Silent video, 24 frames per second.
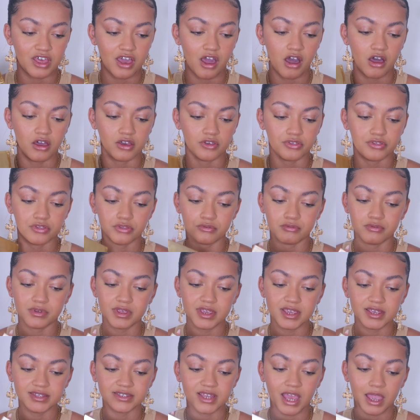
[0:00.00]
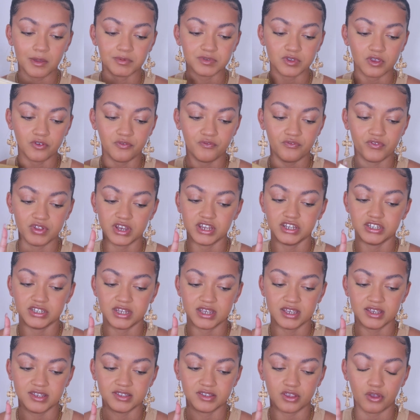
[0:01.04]
there are 3 types of
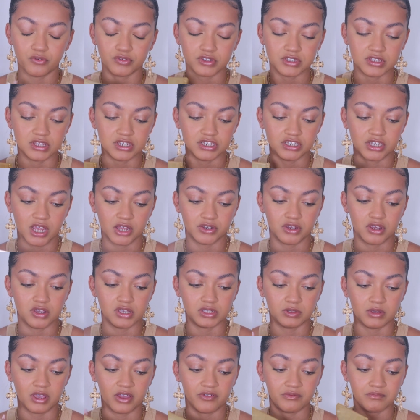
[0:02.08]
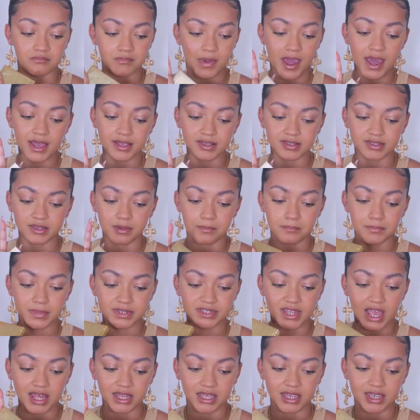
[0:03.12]
finishes to the shadows. We have mattes,
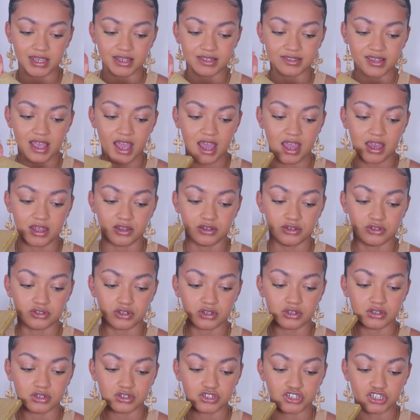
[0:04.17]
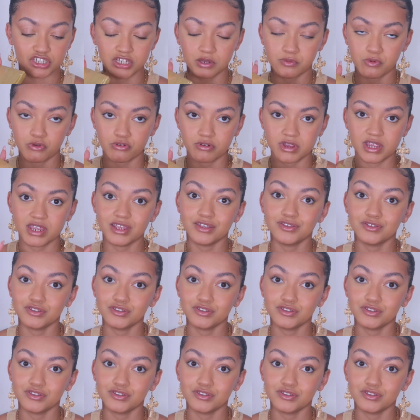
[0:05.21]
metallics and shimmery